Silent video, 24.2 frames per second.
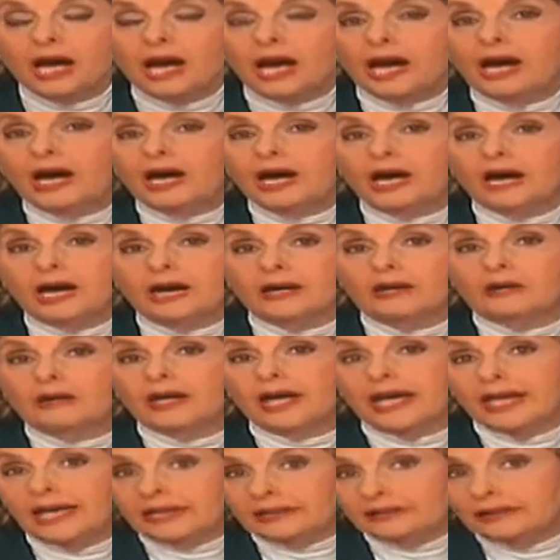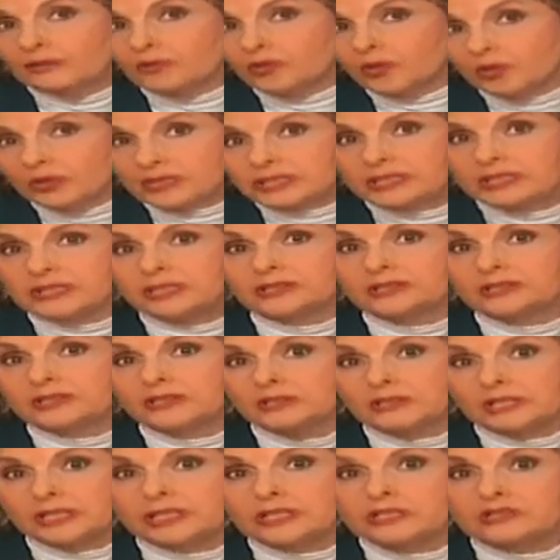And, of course, the
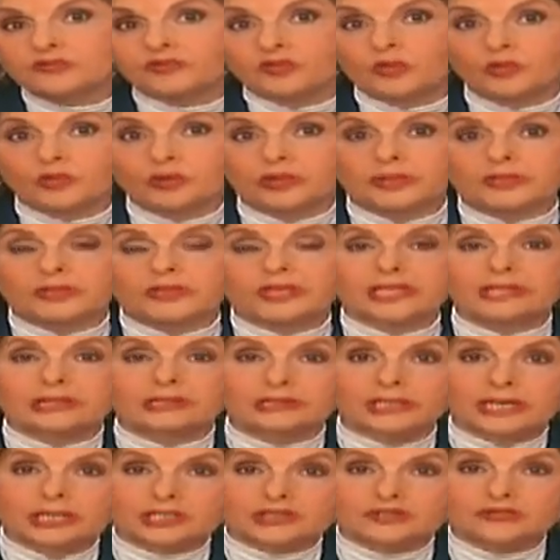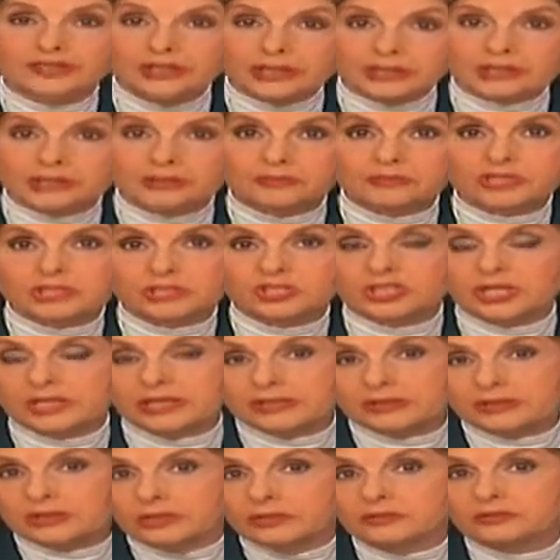attorneys for the alleged victims of
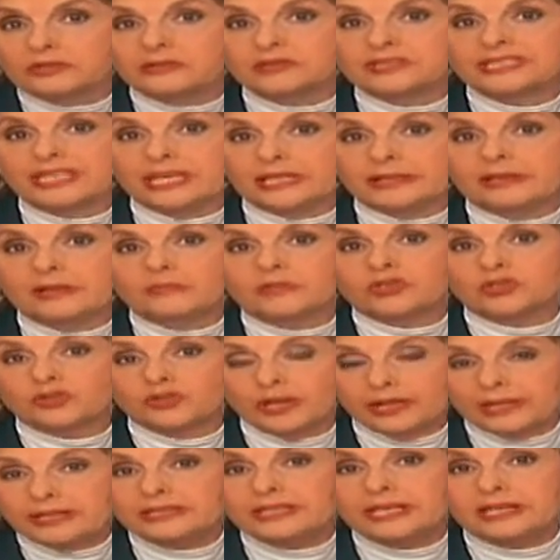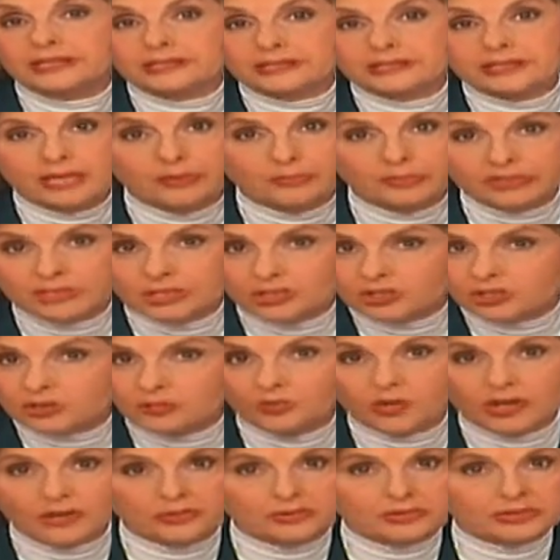Jane Doe's are saying they've been trying to take his
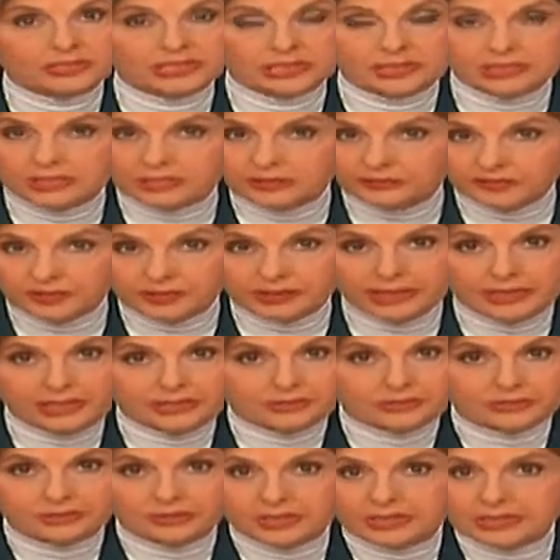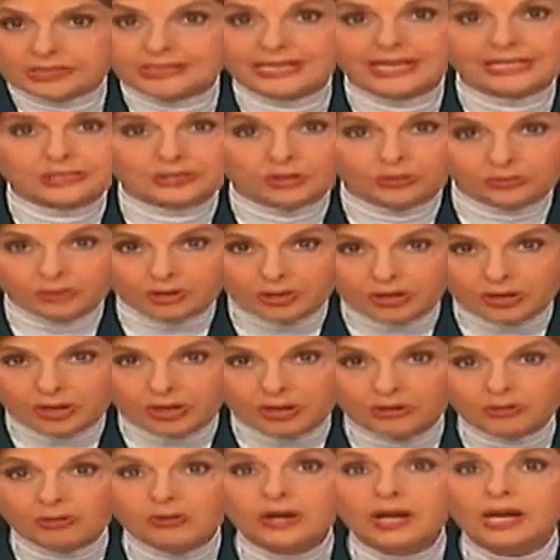deposition. Whether it's in a different case or this, I don't
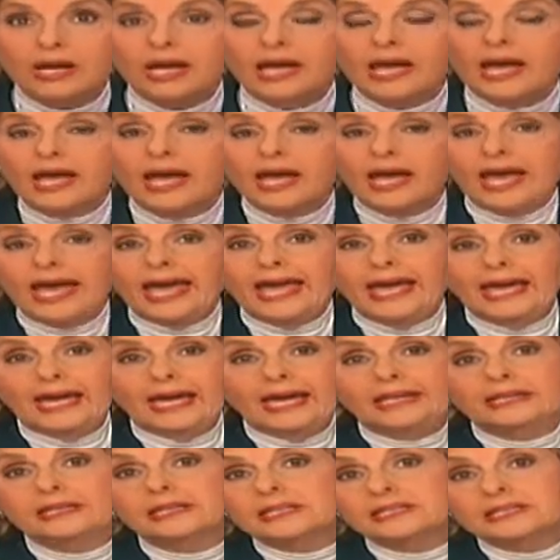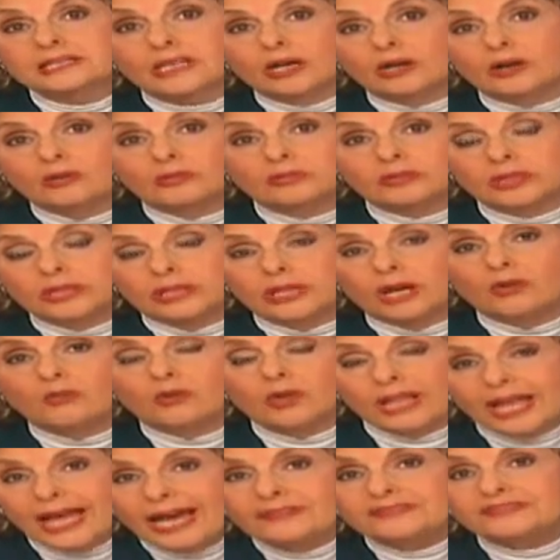know. And so, you know,
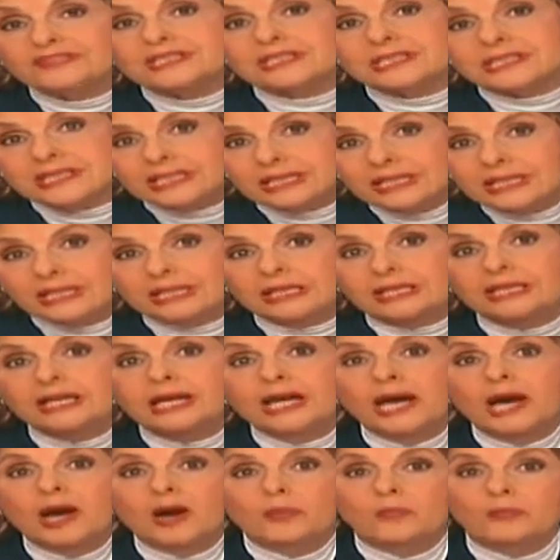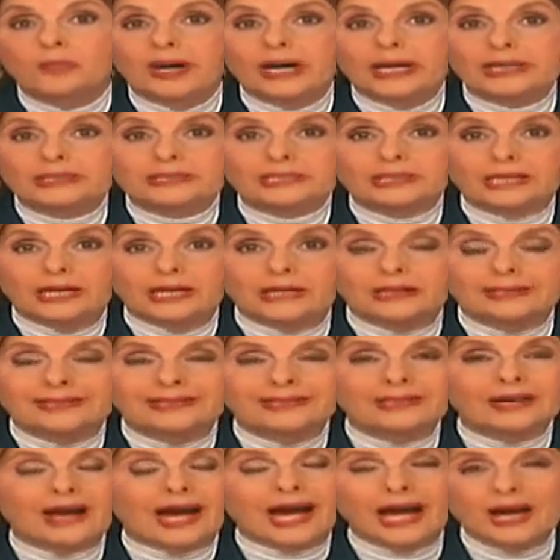we'll have to see. But
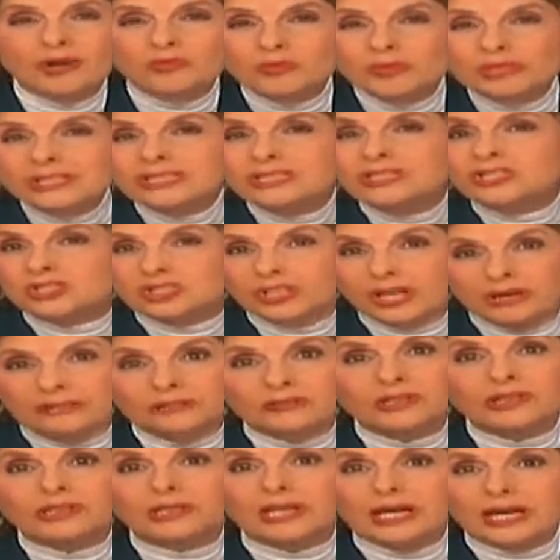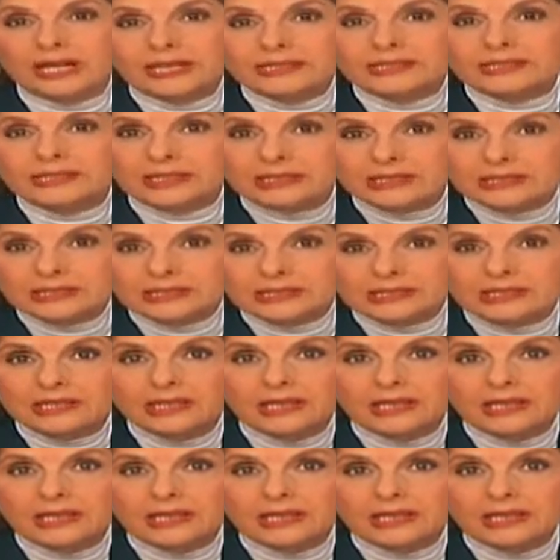no, I wouldn't generalize this.